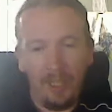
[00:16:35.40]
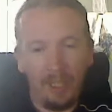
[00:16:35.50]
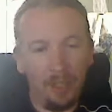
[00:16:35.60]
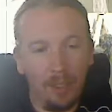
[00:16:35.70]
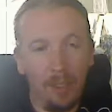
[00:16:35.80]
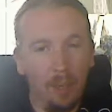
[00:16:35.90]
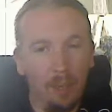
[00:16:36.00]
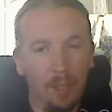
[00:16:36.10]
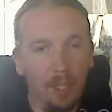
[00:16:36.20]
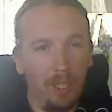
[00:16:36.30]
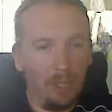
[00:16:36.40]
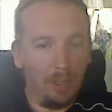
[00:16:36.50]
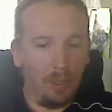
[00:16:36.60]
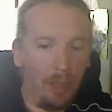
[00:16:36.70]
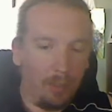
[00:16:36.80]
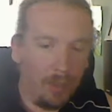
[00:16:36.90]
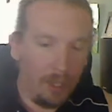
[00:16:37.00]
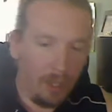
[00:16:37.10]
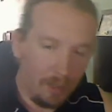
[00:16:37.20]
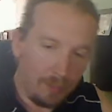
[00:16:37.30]
or some ridiculous crap
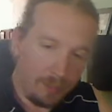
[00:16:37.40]
like that